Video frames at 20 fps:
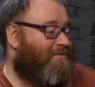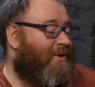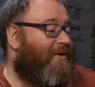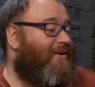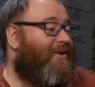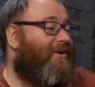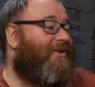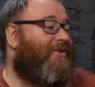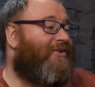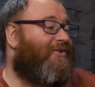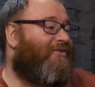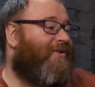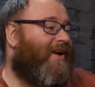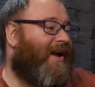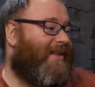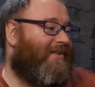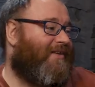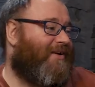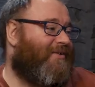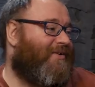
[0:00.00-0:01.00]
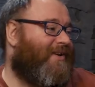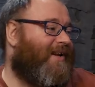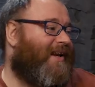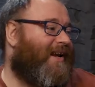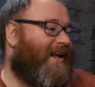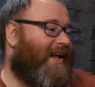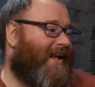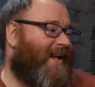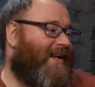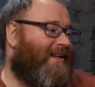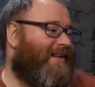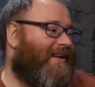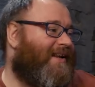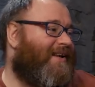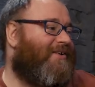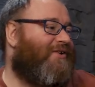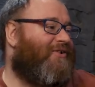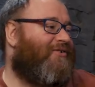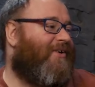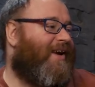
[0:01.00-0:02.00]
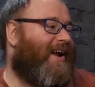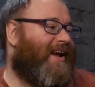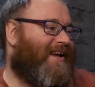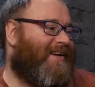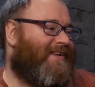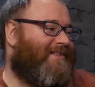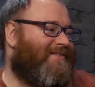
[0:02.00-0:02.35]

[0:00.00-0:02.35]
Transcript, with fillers: Pogo looked great though, didn't he? Didn't look great.